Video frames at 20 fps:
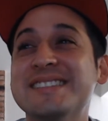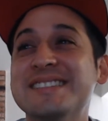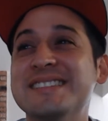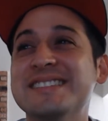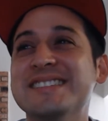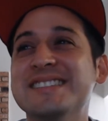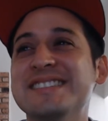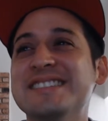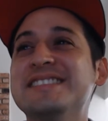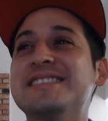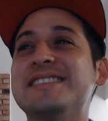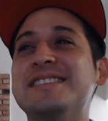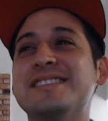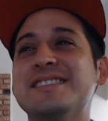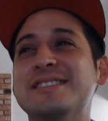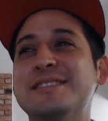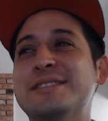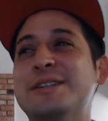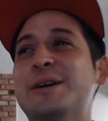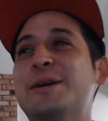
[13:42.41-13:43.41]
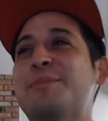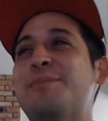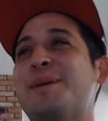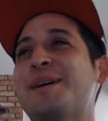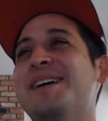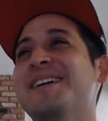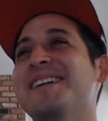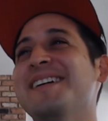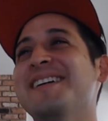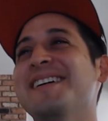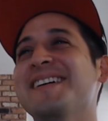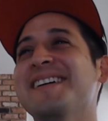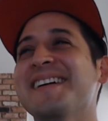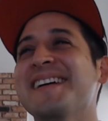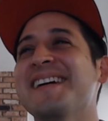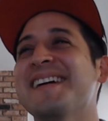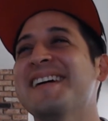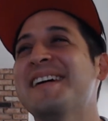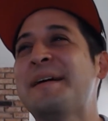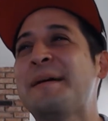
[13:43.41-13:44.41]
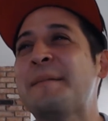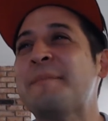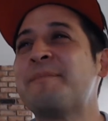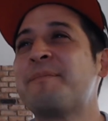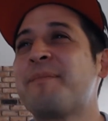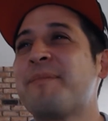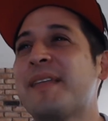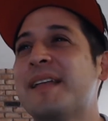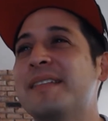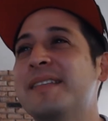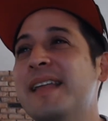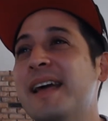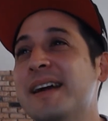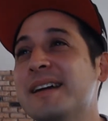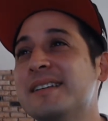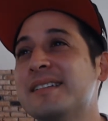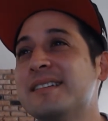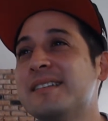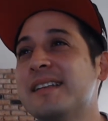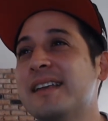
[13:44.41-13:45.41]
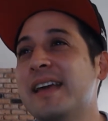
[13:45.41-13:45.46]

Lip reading: Ugh, gulp. Next,